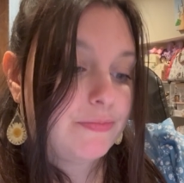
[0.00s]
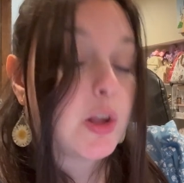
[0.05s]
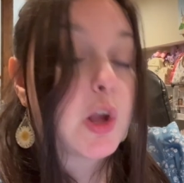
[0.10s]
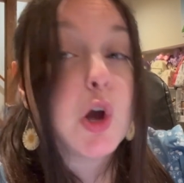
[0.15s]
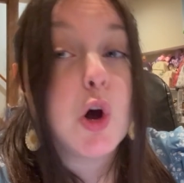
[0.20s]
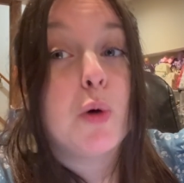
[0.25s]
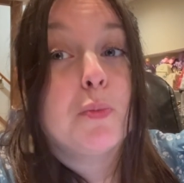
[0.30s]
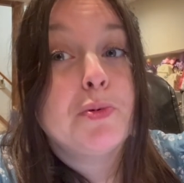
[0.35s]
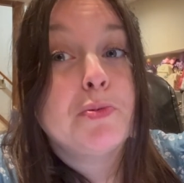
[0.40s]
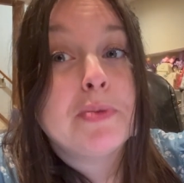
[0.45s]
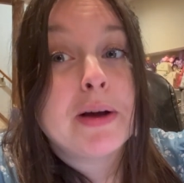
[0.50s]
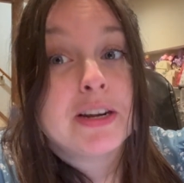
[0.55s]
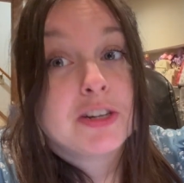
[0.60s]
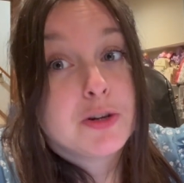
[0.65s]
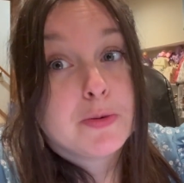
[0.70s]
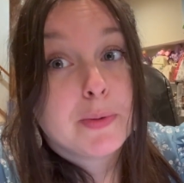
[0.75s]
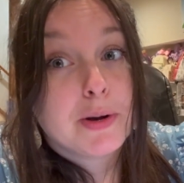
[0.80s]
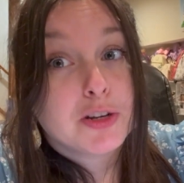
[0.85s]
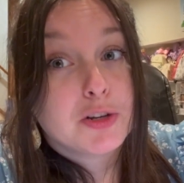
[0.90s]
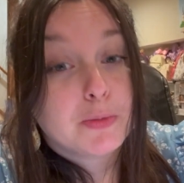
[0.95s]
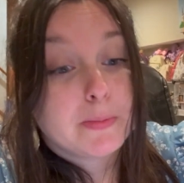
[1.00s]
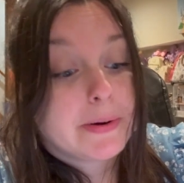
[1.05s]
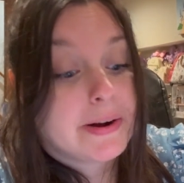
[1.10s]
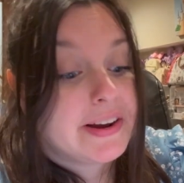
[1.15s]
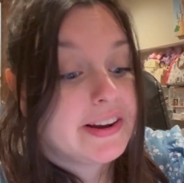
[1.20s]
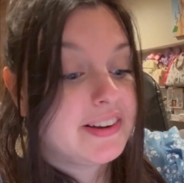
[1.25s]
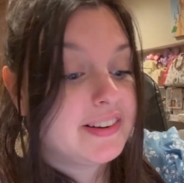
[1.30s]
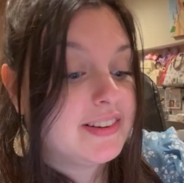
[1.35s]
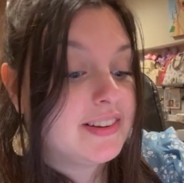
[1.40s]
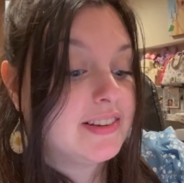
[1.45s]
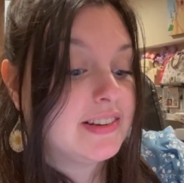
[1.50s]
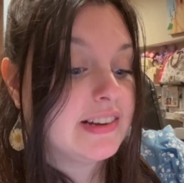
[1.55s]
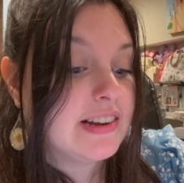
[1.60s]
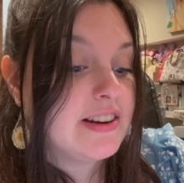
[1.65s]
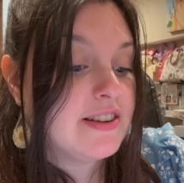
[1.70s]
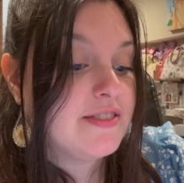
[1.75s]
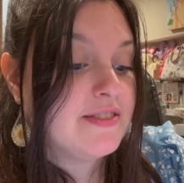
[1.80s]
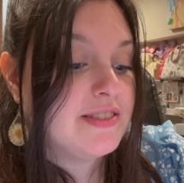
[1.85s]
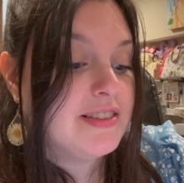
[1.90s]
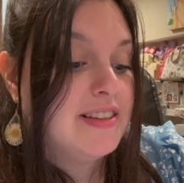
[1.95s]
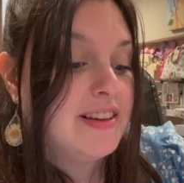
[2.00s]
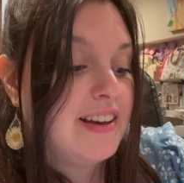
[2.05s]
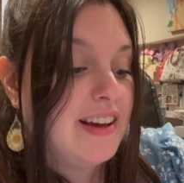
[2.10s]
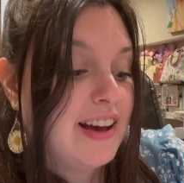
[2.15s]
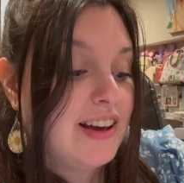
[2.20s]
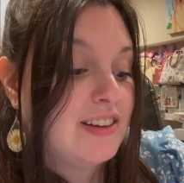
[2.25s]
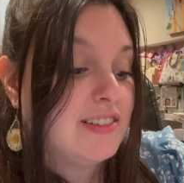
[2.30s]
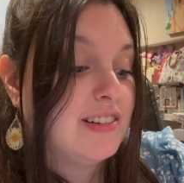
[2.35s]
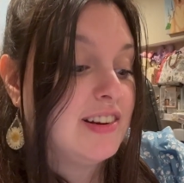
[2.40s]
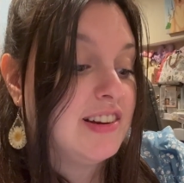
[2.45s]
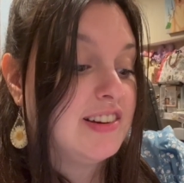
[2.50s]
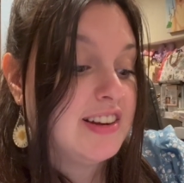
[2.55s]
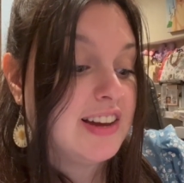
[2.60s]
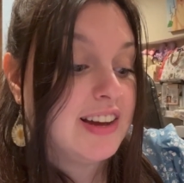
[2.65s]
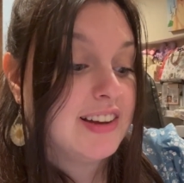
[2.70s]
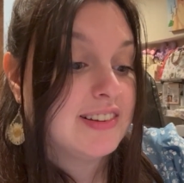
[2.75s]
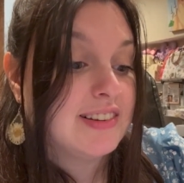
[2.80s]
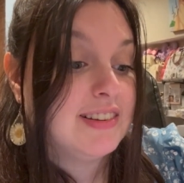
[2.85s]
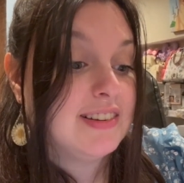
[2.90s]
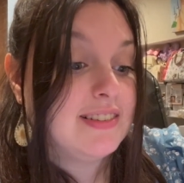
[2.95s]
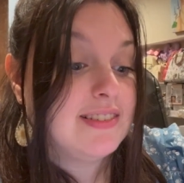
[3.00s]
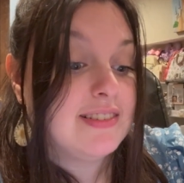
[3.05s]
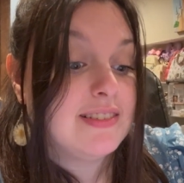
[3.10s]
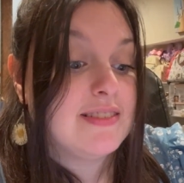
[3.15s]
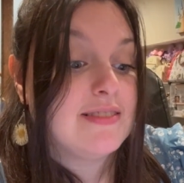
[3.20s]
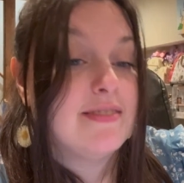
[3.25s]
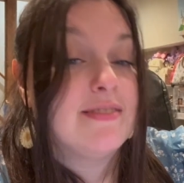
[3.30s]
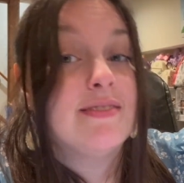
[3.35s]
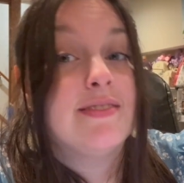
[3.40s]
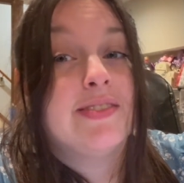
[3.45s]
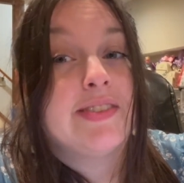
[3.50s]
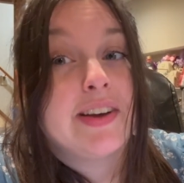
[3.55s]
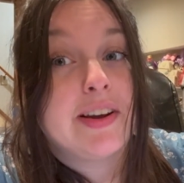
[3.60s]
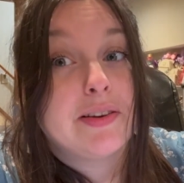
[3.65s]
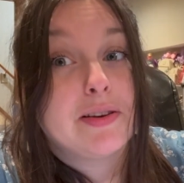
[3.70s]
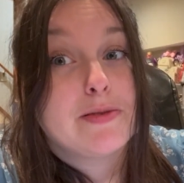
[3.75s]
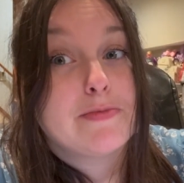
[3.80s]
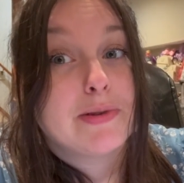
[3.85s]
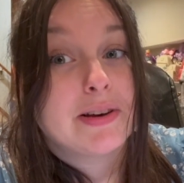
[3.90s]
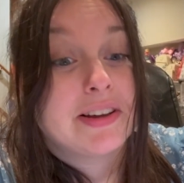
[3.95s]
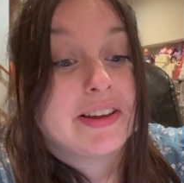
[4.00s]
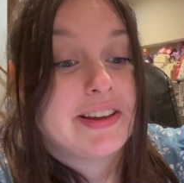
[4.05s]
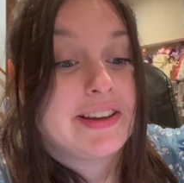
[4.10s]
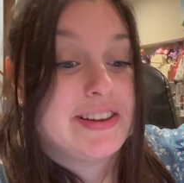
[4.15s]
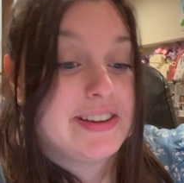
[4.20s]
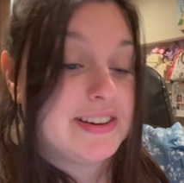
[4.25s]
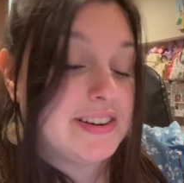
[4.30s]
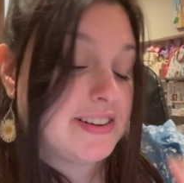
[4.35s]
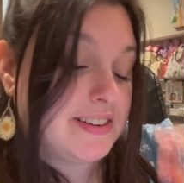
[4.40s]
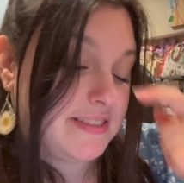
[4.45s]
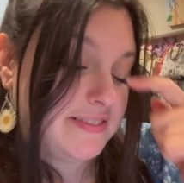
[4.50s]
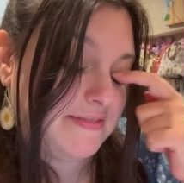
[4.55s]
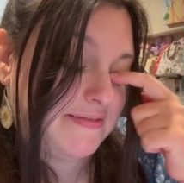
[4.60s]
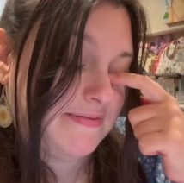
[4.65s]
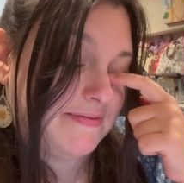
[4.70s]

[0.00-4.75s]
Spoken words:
Hope you packed your bug spray, because I know in the Adirondacks it's very buggy here.